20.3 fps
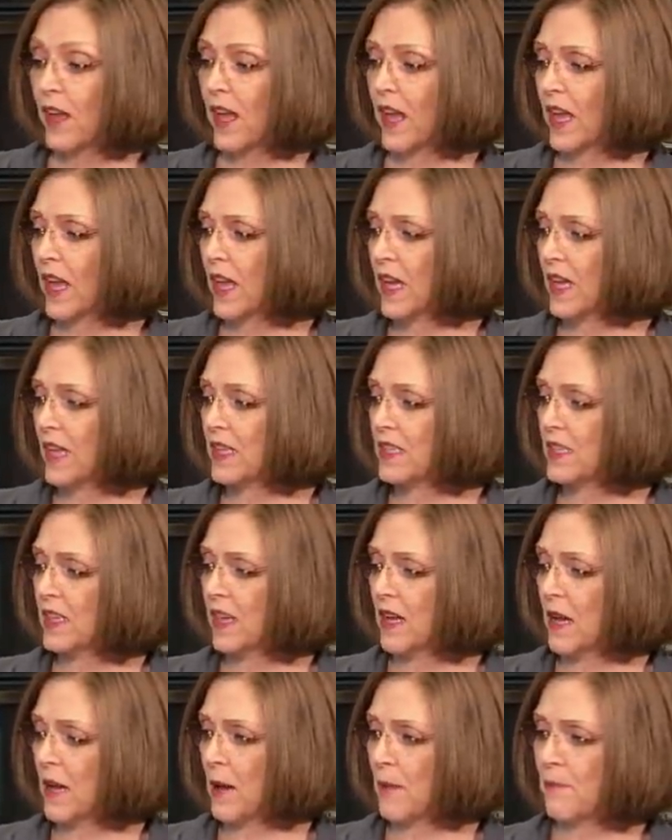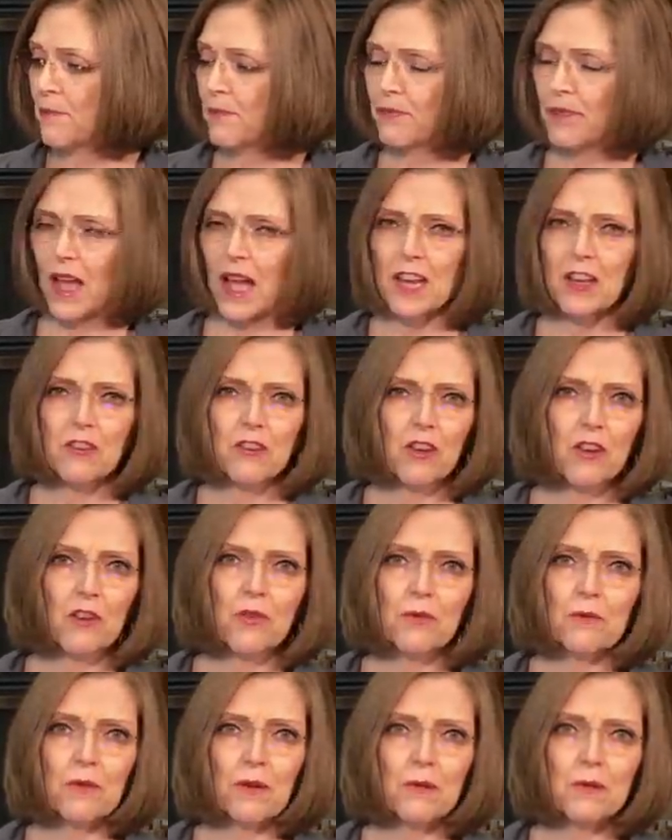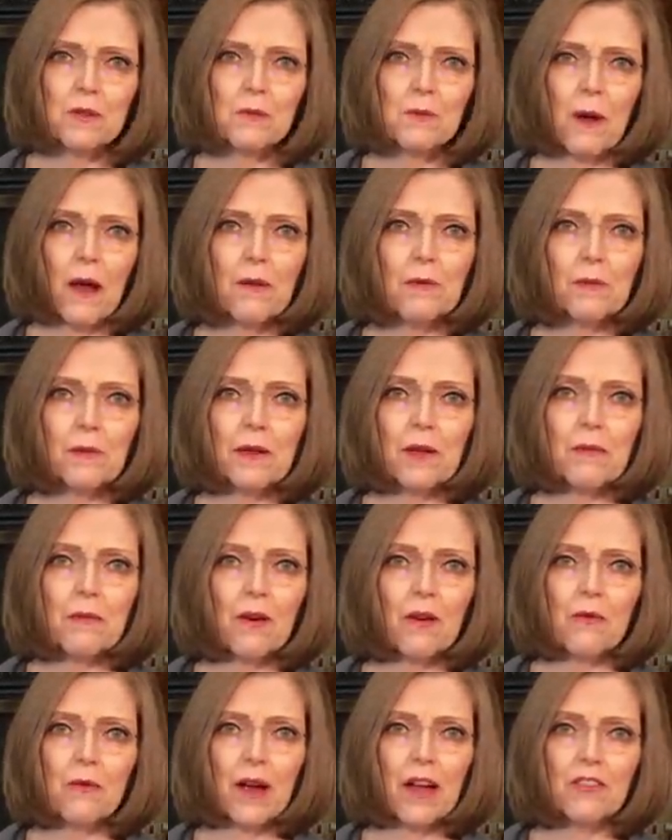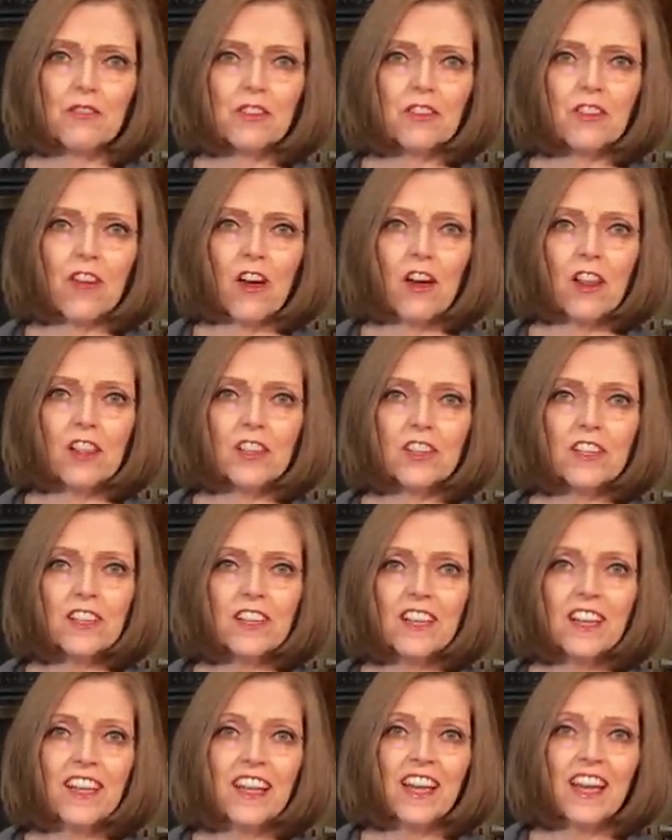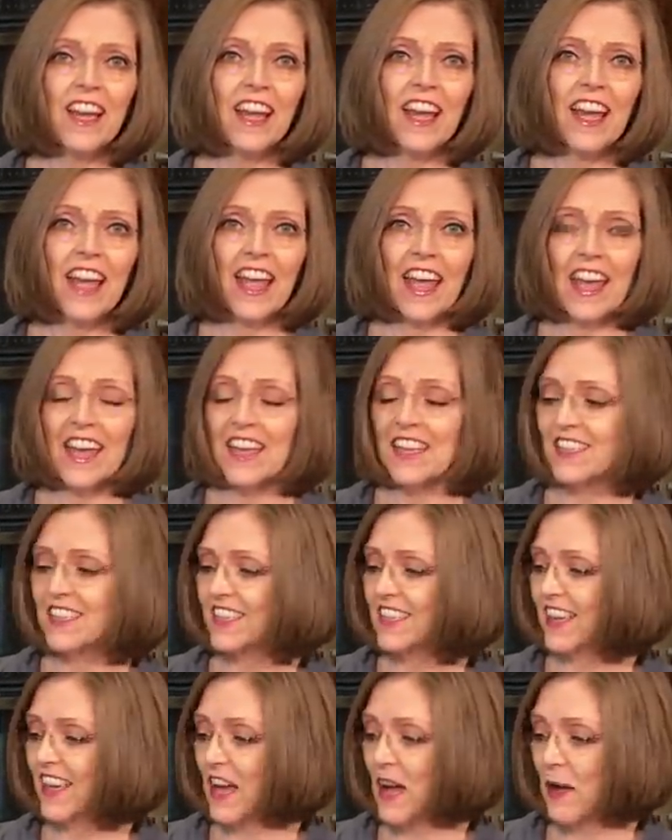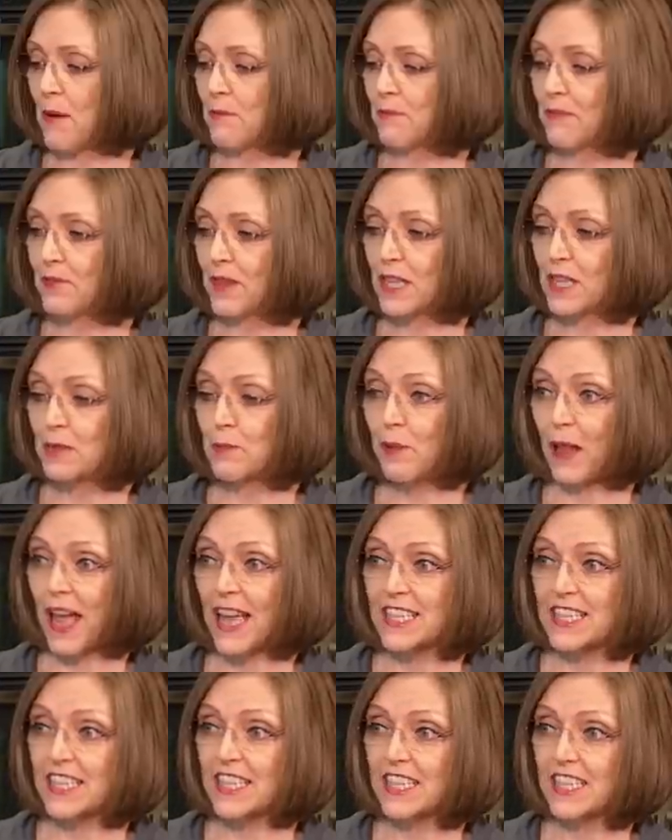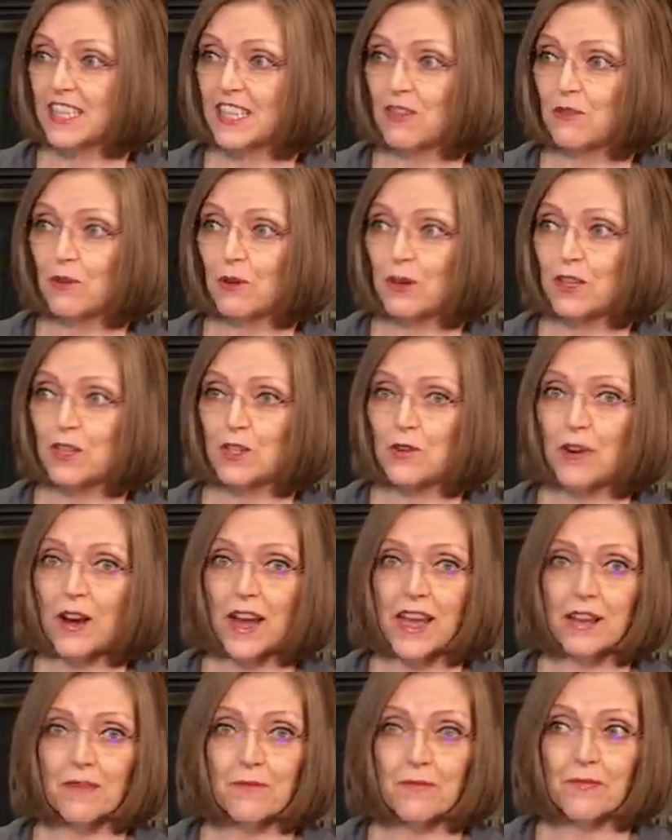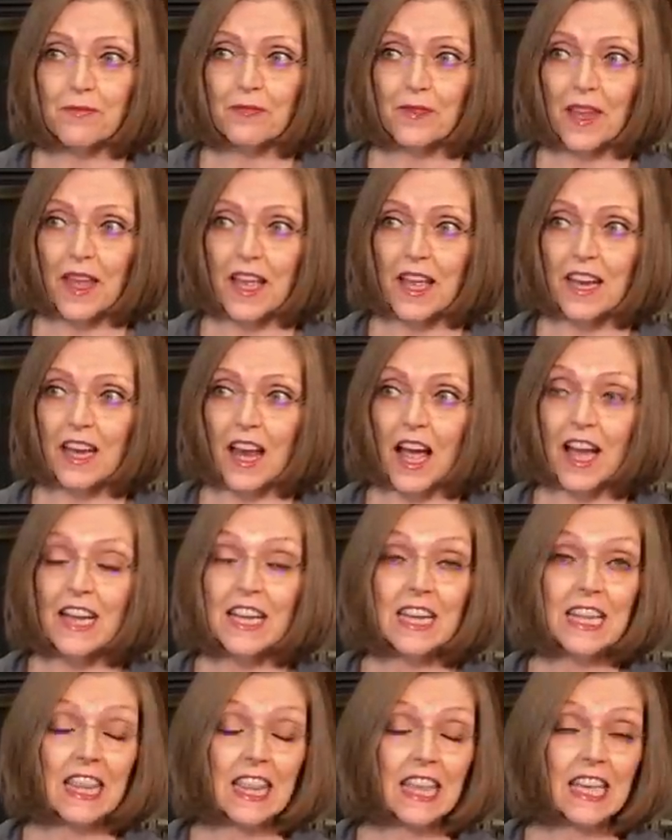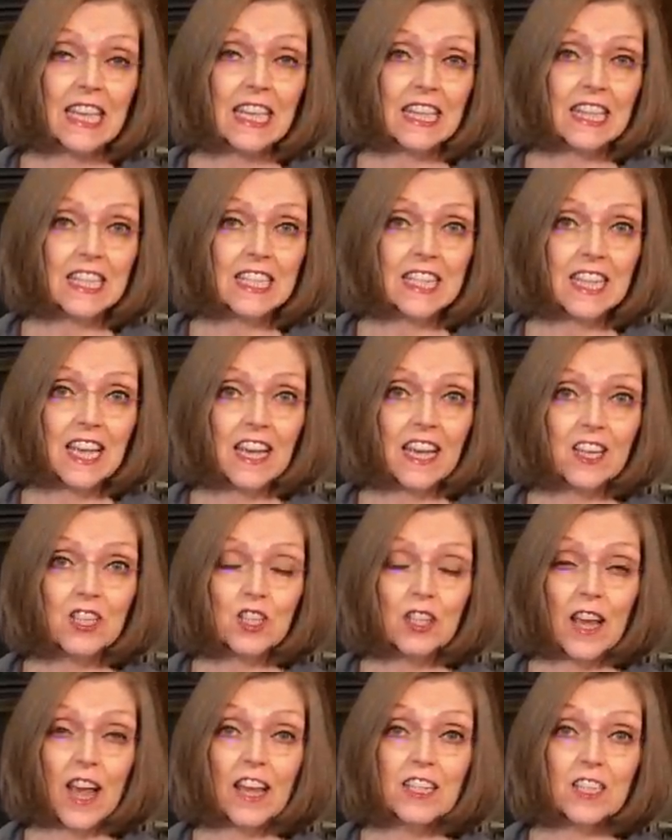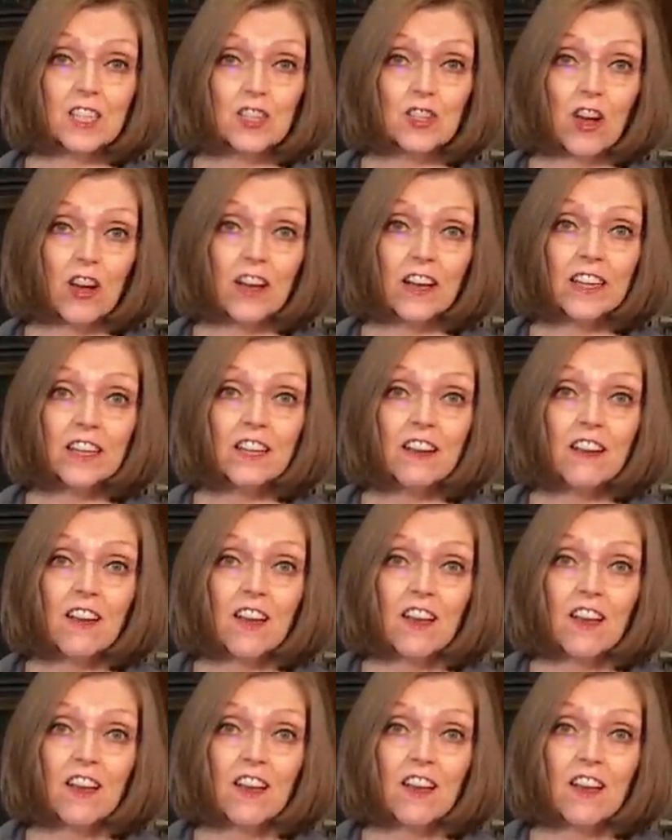and um, I don't know, it was probably around a dollar. And um, it's plastic and it works great. And I didn't think of this. I actually, I saw it